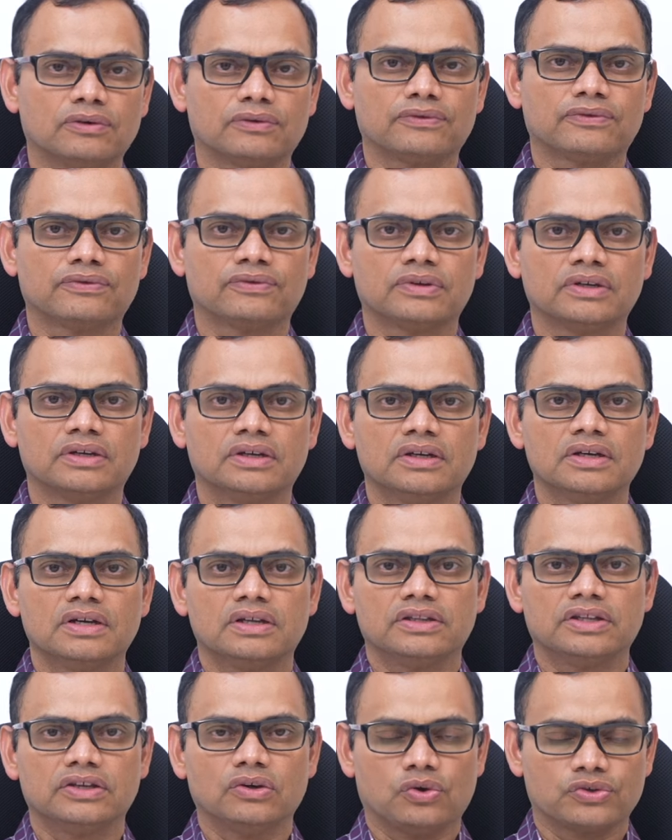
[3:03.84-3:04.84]
of
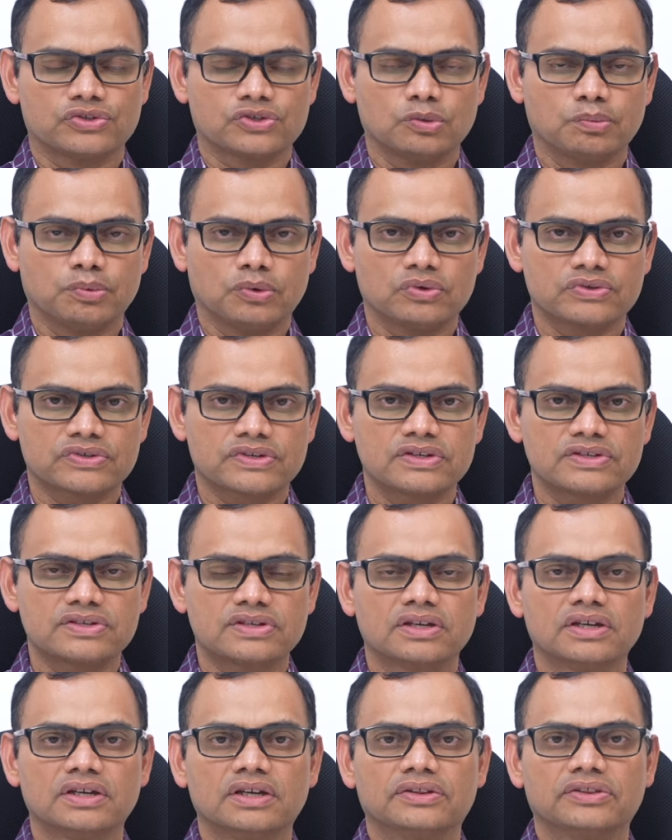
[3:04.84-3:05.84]
the
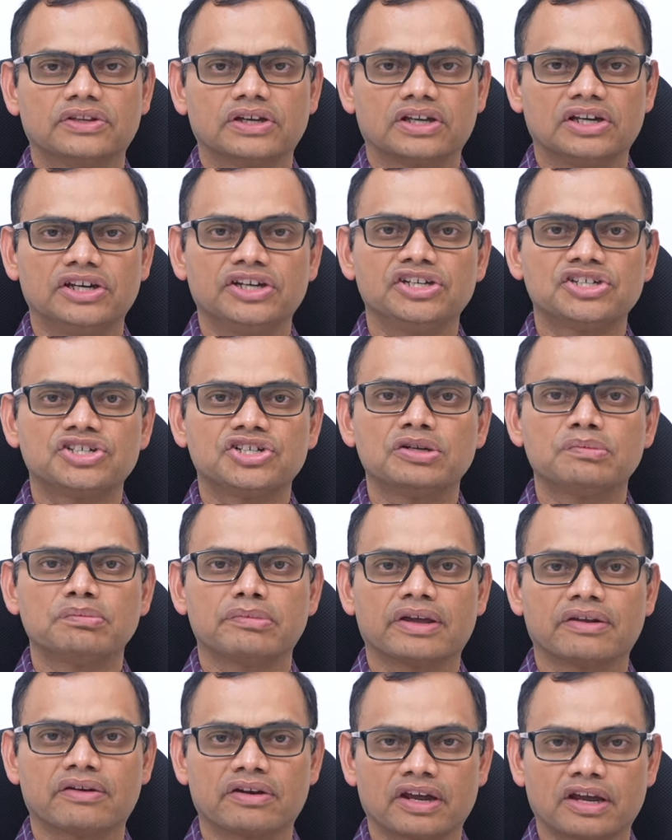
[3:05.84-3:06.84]
osteoporosis, the clinician
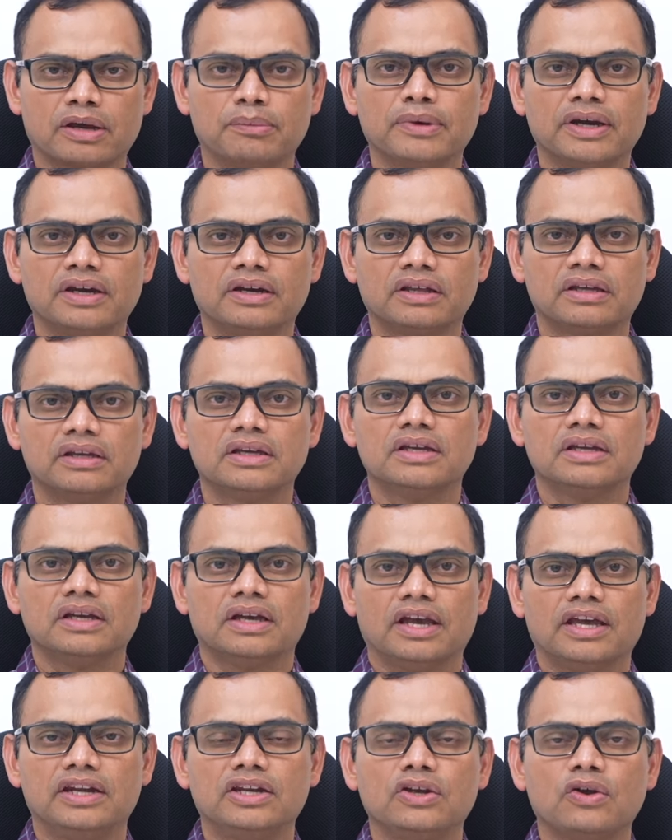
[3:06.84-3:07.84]
may recommend
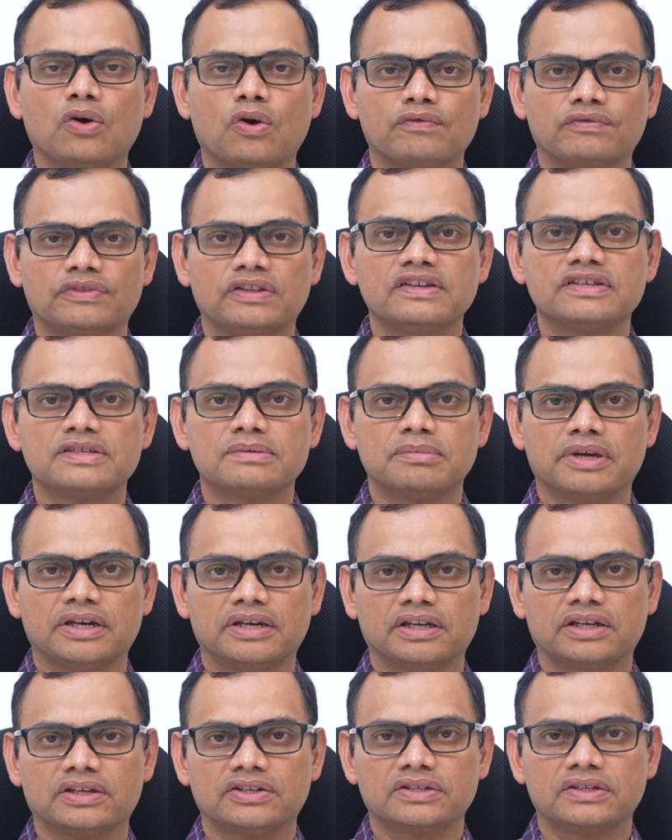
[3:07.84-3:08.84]
any of these
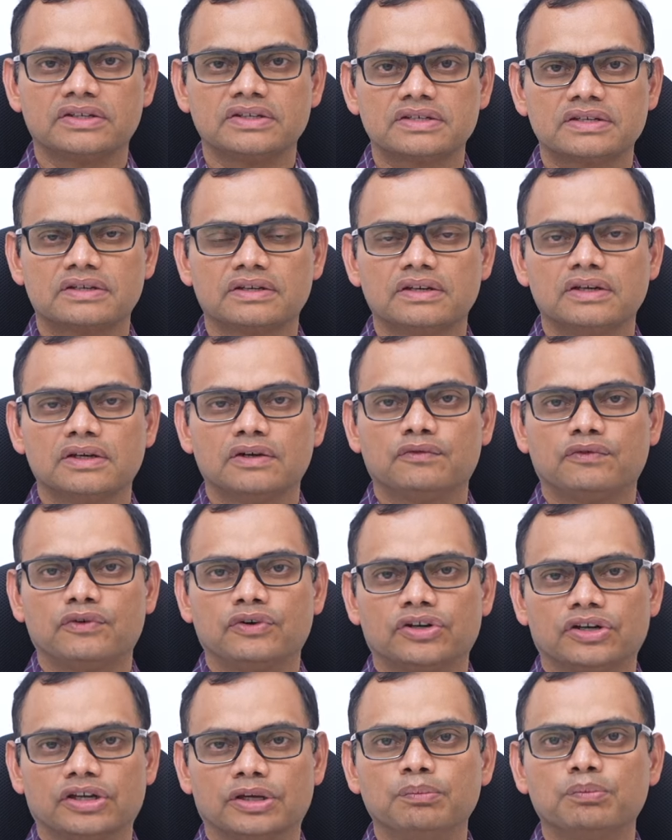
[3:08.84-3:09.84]
medications
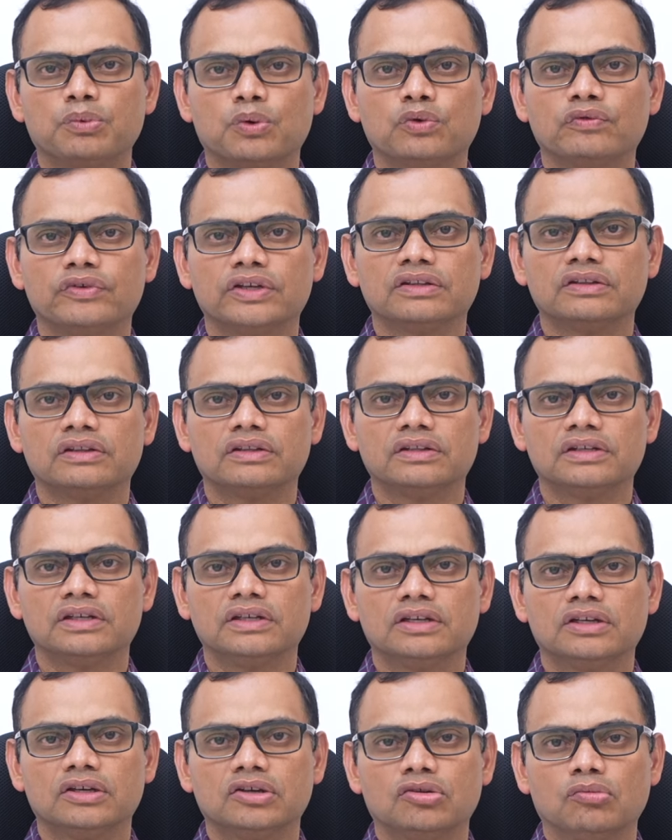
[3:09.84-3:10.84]
for improving
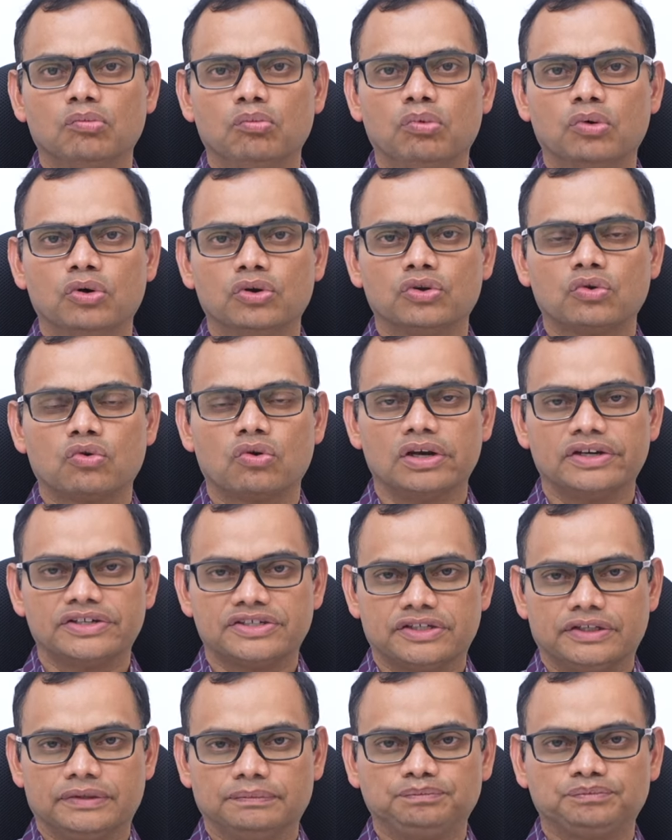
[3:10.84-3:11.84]
the bone
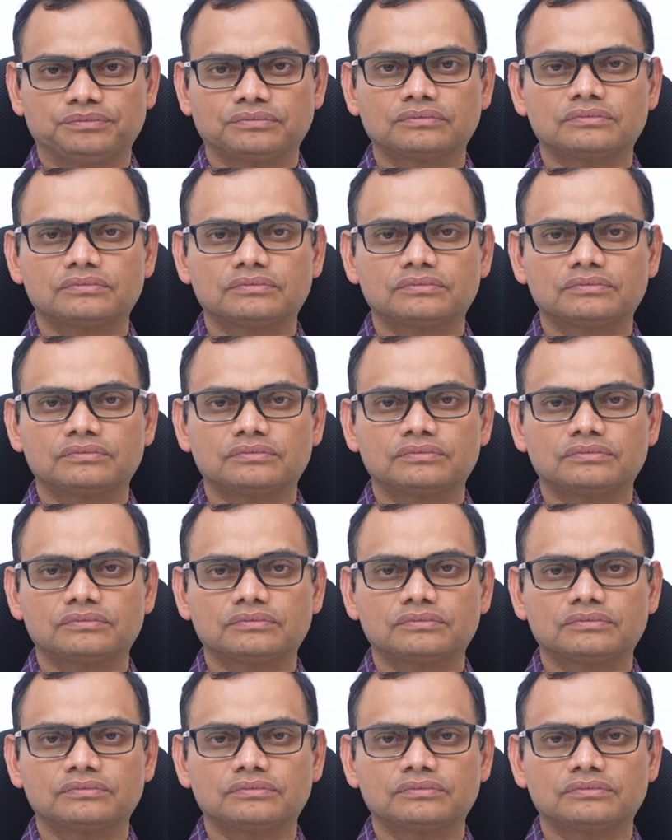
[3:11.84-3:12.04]
quality.